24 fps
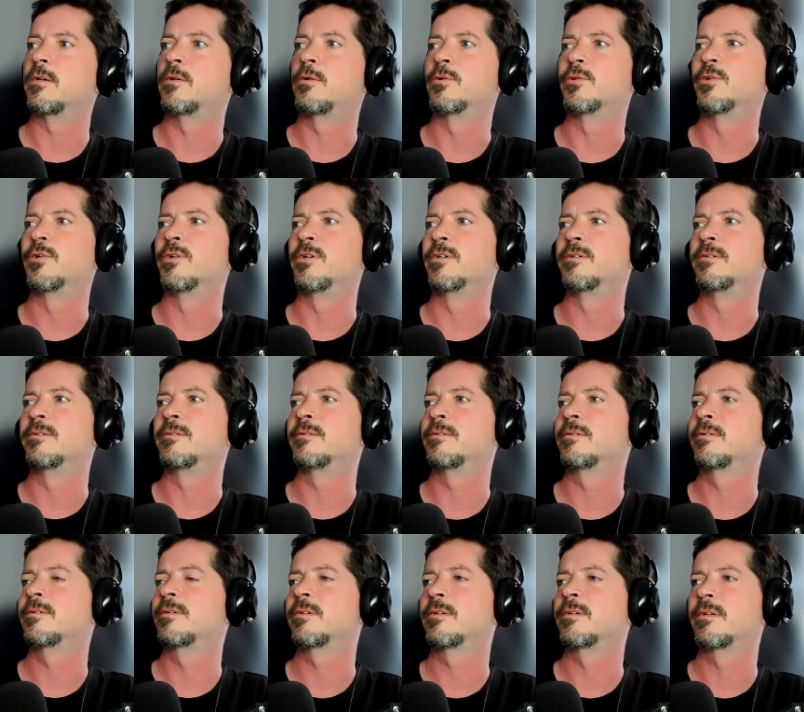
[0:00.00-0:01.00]
Hold on.
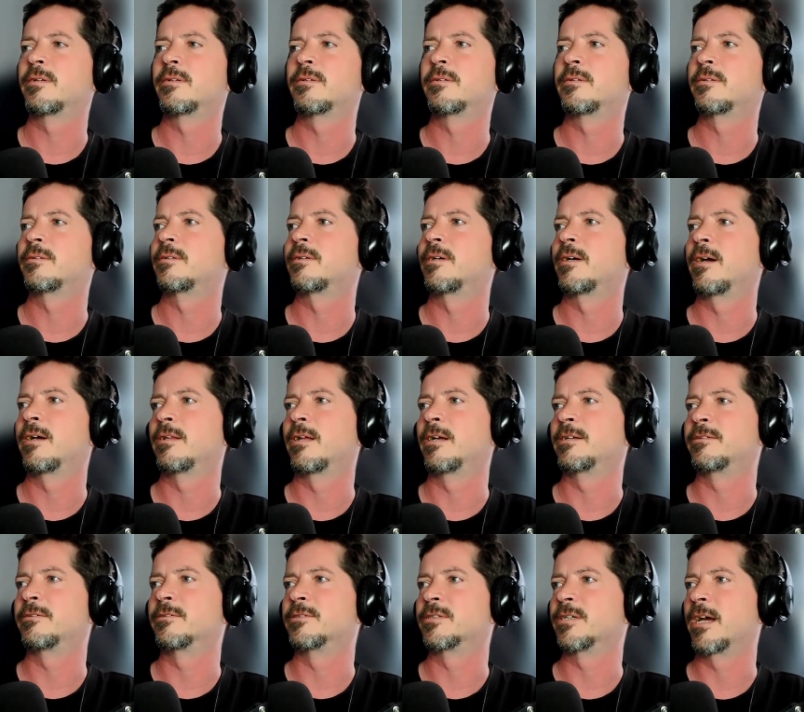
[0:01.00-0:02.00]
I
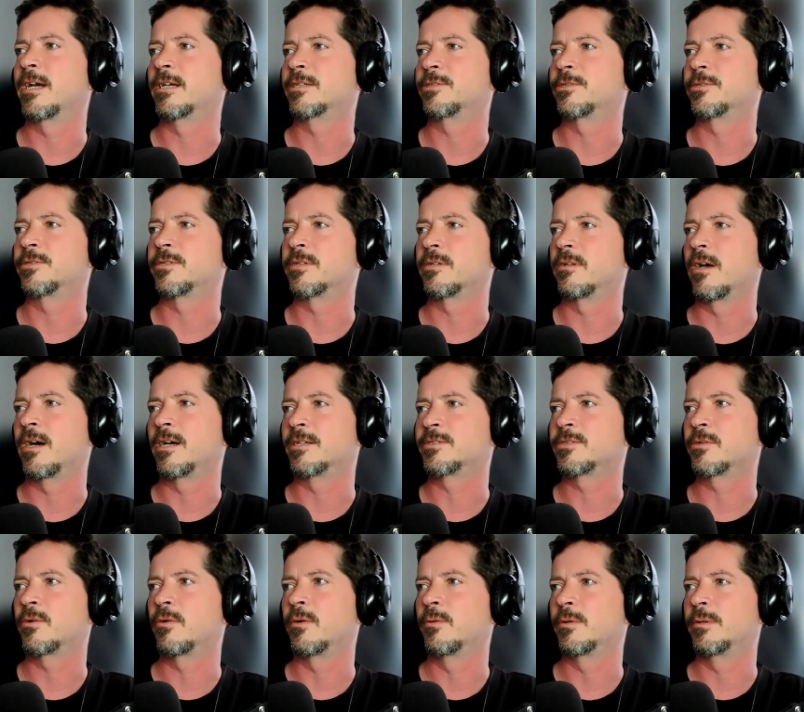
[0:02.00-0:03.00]
like this actress a lot,
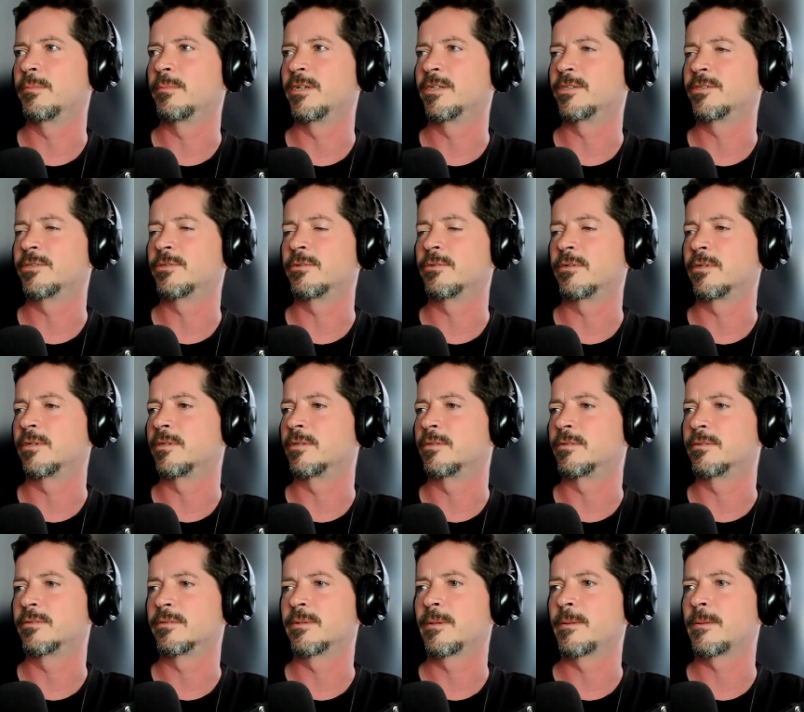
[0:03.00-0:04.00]
so I want to make sure,